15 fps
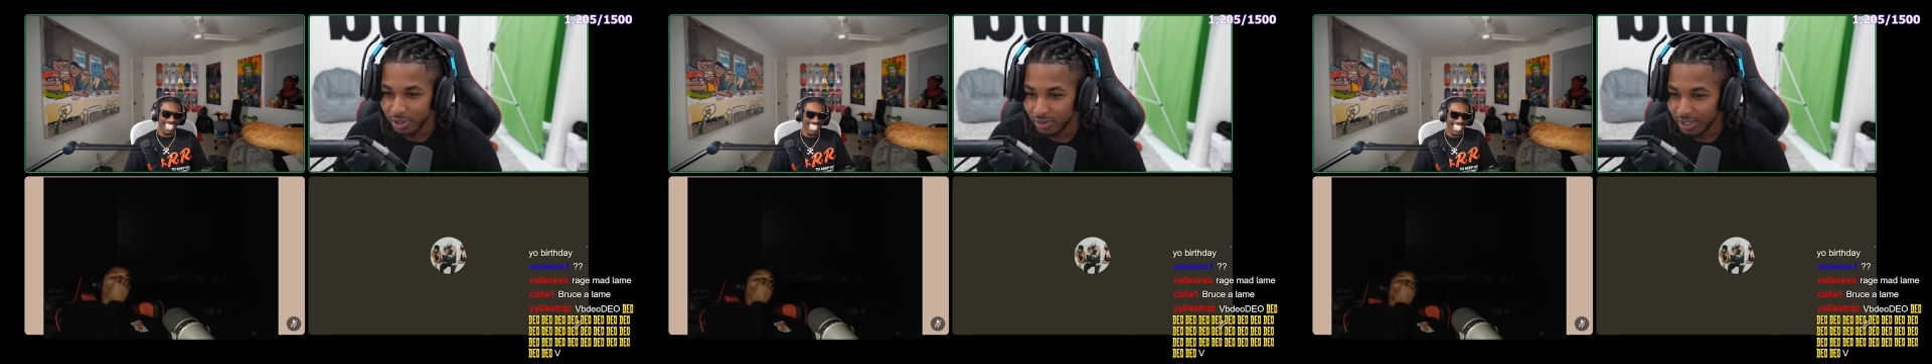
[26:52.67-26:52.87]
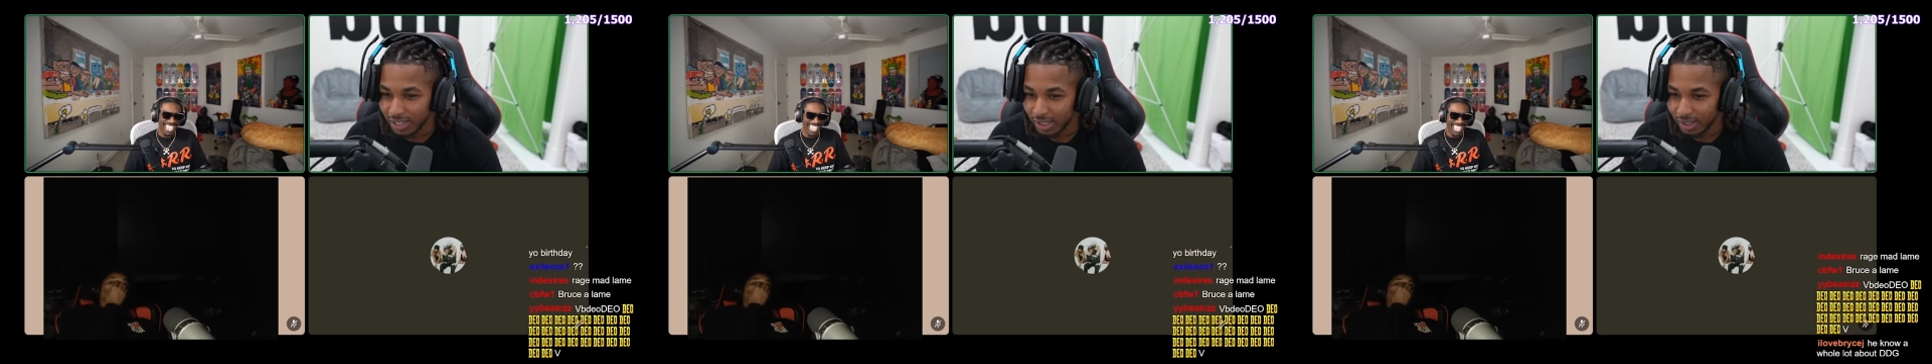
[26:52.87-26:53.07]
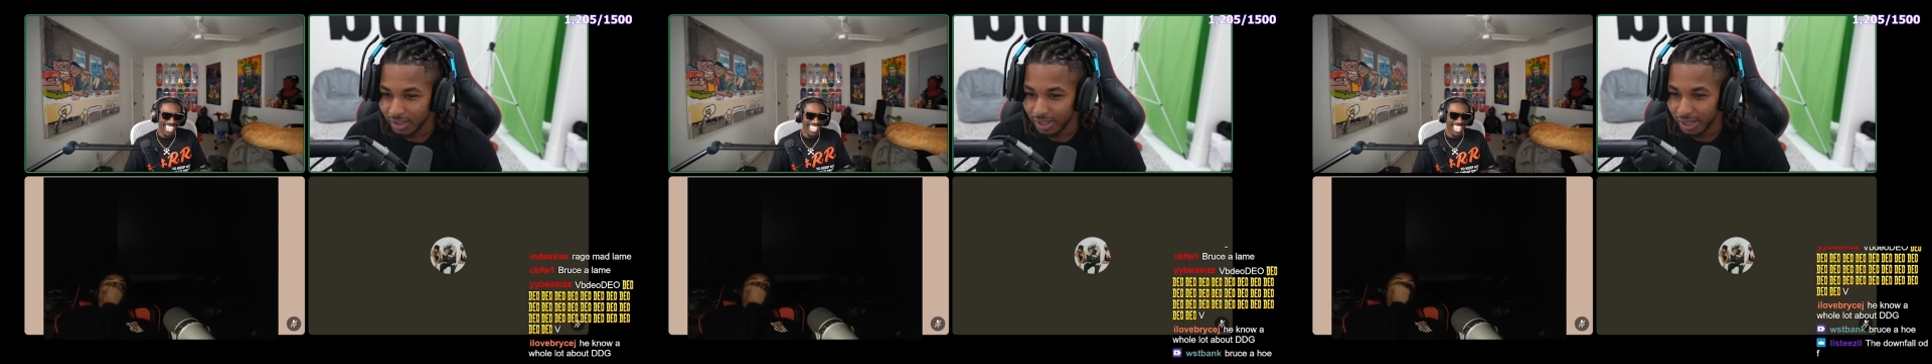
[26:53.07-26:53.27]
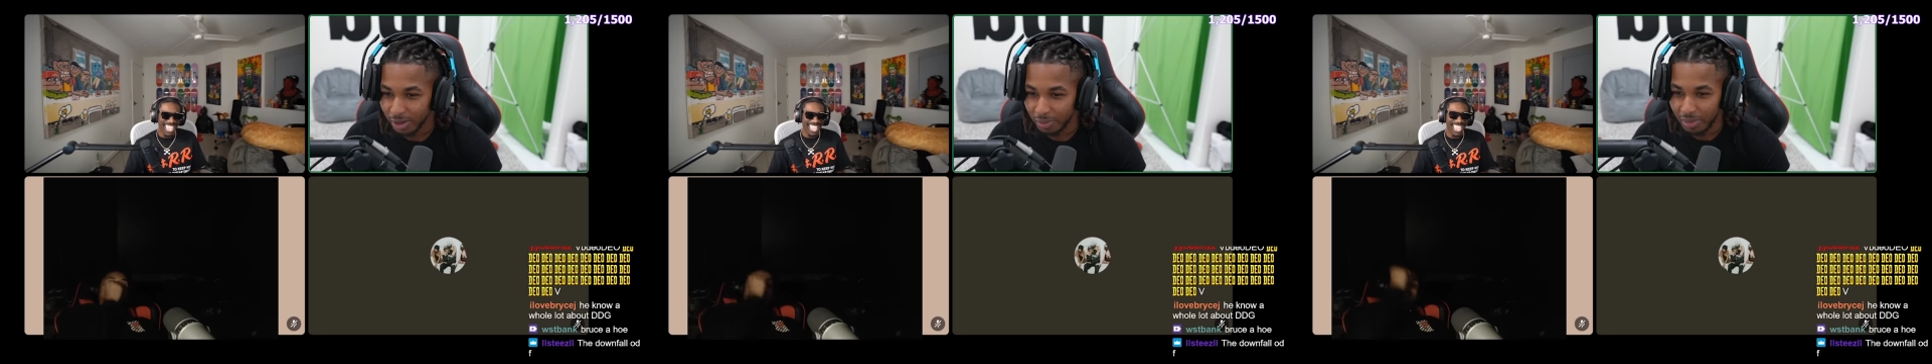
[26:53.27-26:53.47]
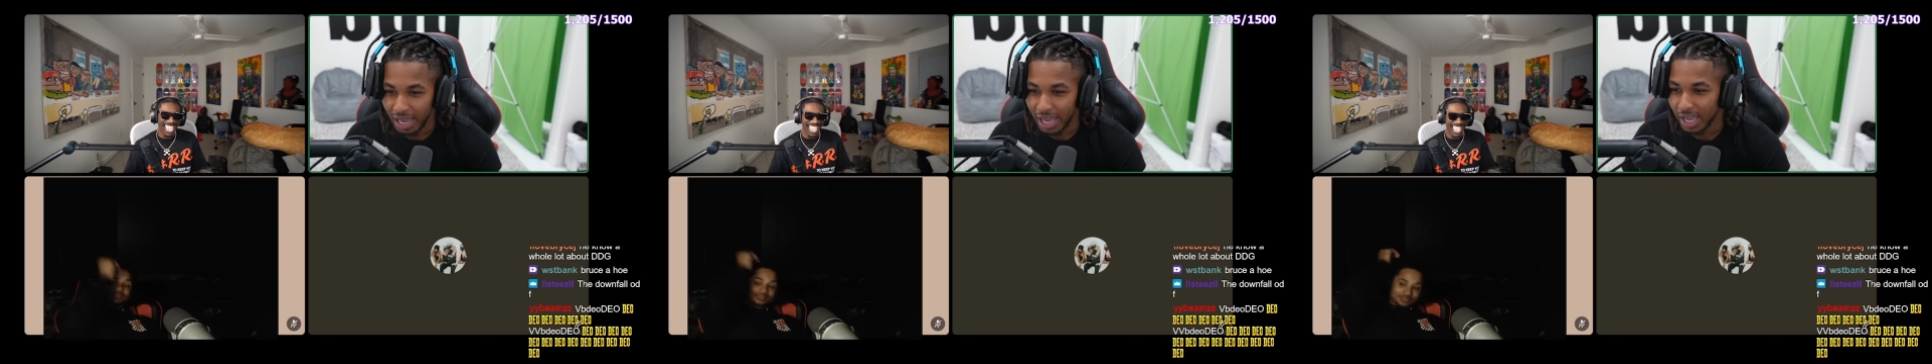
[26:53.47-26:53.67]
nigga? Like a
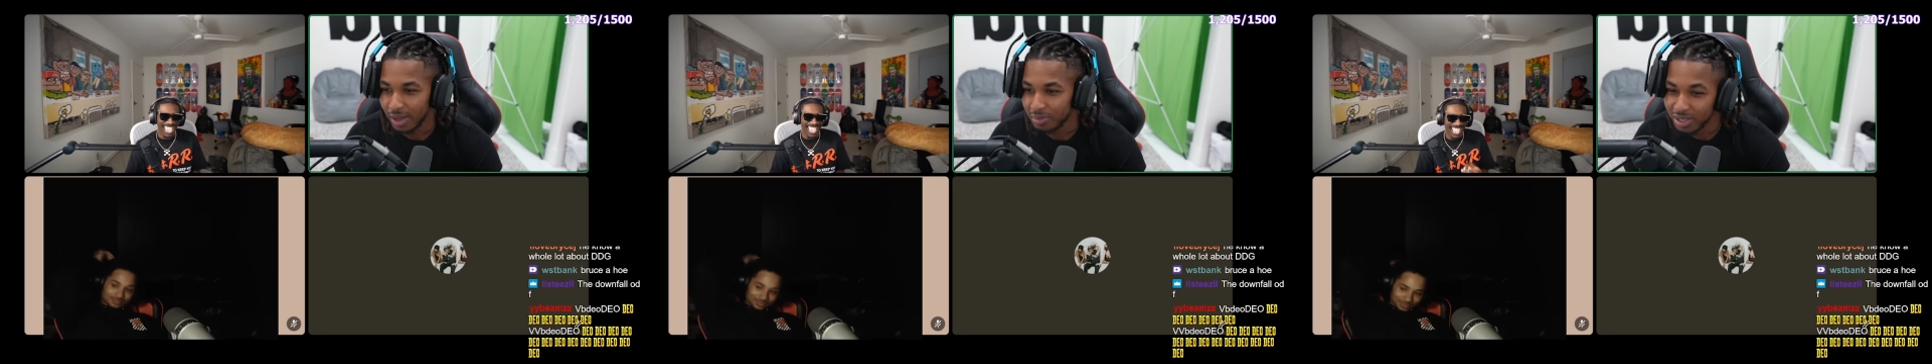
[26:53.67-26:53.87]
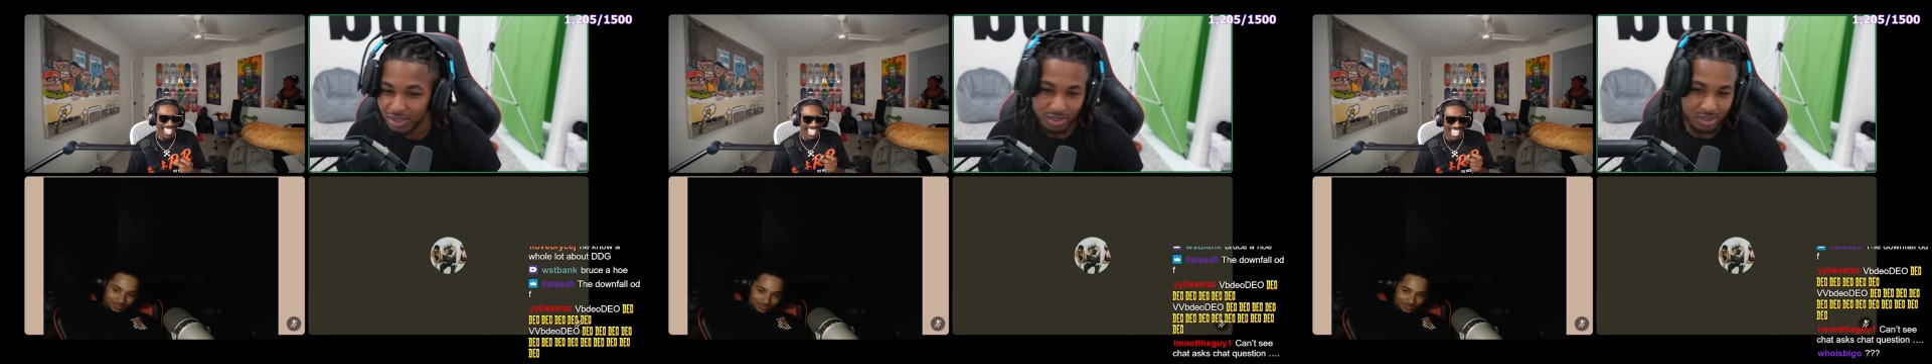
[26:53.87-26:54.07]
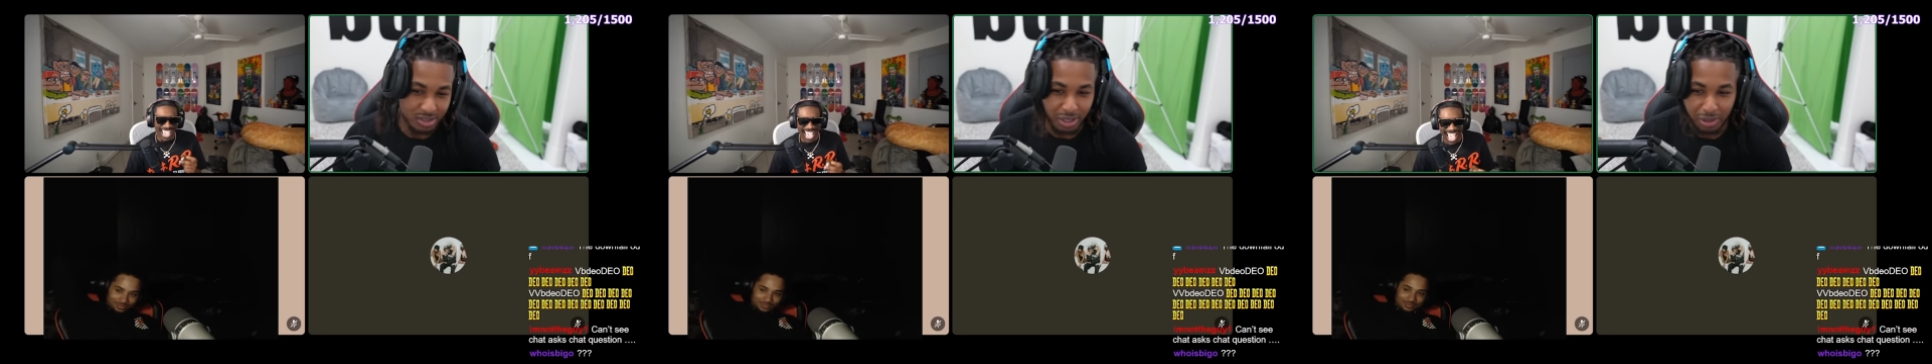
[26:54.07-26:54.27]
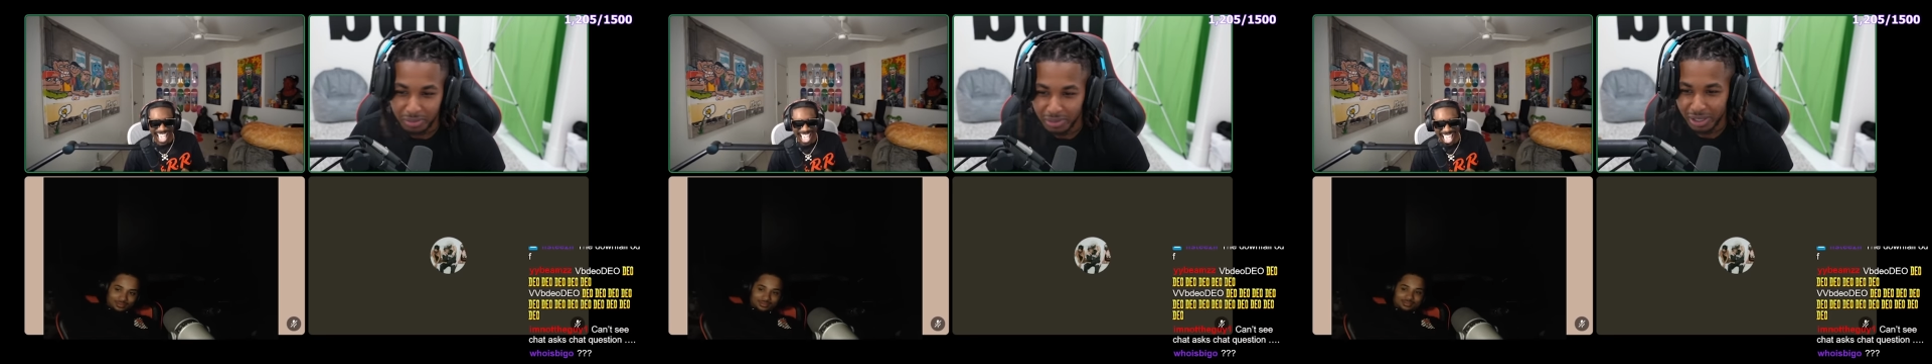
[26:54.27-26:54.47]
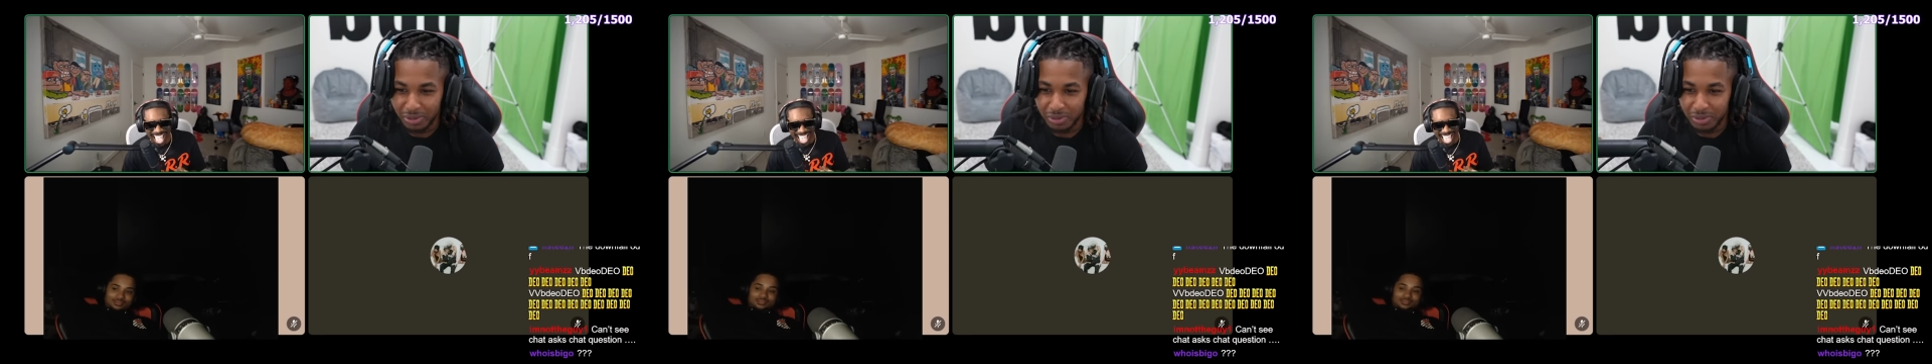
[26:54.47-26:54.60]
bad bitch or something, nigga?